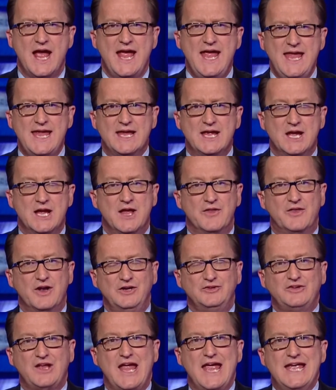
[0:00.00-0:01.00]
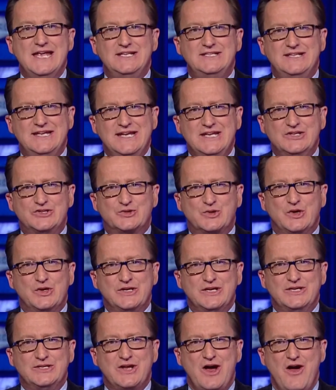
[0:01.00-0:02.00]
Hey, there's $18
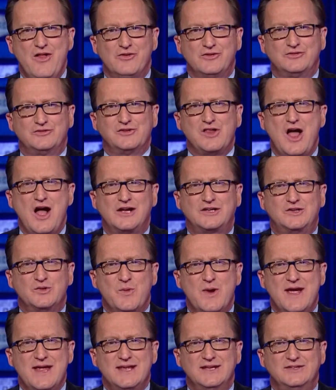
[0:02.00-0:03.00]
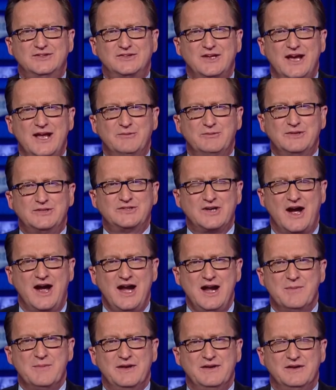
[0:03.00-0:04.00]
trillion locked away inside
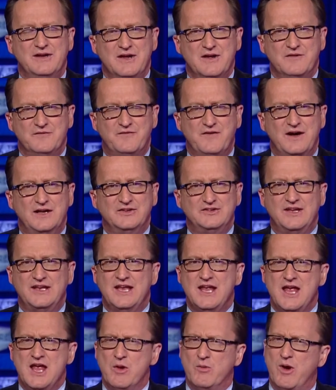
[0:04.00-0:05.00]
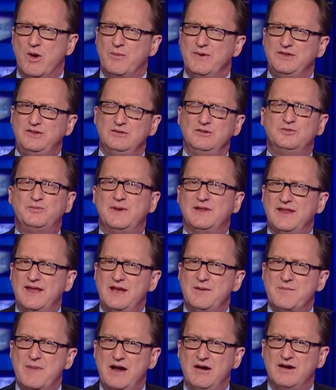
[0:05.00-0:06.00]
retirement funds. And what we do is we
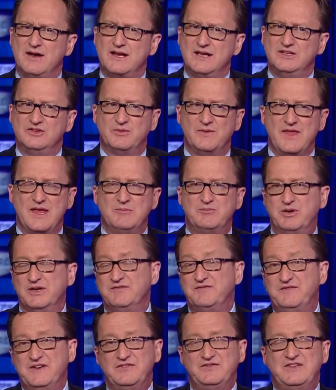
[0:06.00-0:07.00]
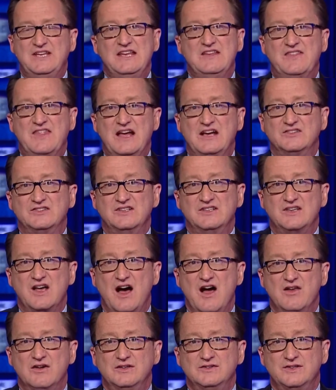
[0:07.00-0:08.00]
let Americans, when they put
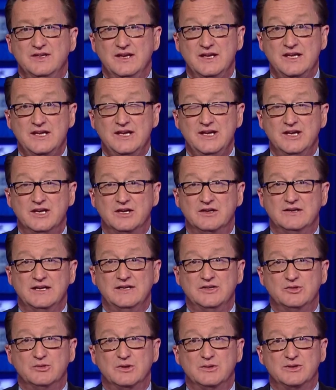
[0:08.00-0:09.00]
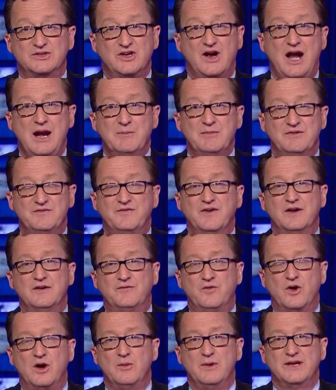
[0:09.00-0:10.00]
$15,000 in a year into a retirement
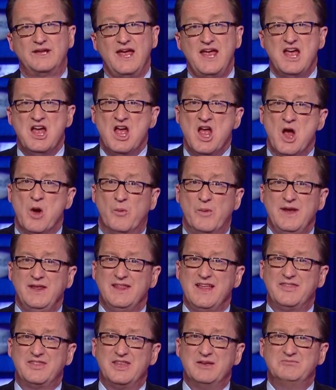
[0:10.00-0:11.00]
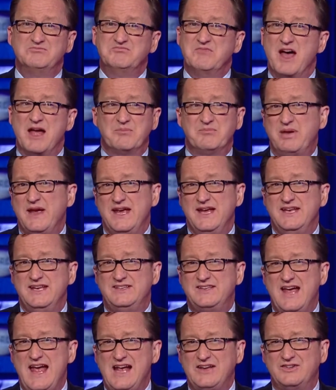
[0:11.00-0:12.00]
fund, a 401k, we let them not pay
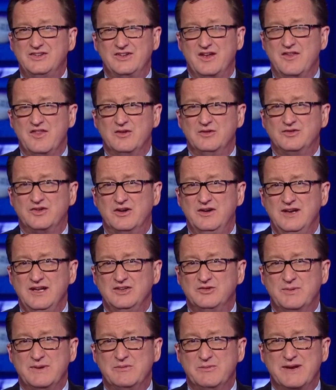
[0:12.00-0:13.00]
any taxes on those earnings.